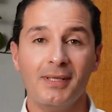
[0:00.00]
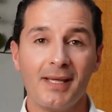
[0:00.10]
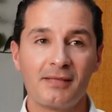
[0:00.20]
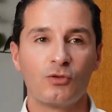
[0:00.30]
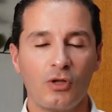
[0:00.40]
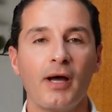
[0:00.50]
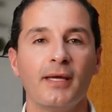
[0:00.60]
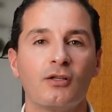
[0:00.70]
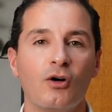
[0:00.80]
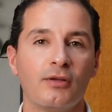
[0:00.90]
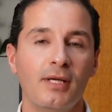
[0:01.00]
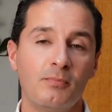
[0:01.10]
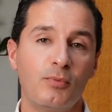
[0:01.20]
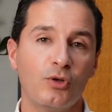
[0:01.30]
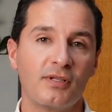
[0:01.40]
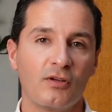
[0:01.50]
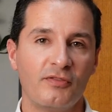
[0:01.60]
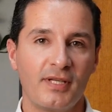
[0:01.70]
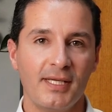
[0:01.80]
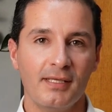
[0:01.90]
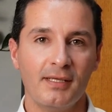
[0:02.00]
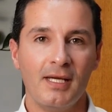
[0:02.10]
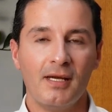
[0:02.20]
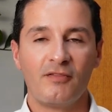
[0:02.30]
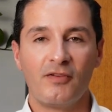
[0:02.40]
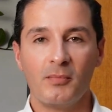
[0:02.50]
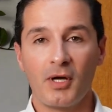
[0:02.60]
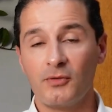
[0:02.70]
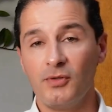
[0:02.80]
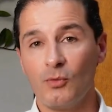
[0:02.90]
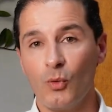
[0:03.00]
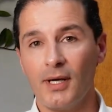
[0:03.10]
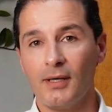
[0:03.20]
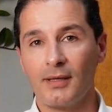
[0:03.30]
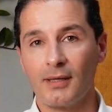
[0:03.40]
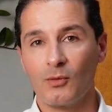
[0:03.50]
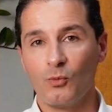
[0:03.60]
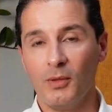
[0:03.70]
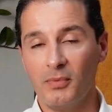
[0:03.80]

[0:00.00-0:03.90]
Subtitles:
and be less reliant on imports of tin from countries where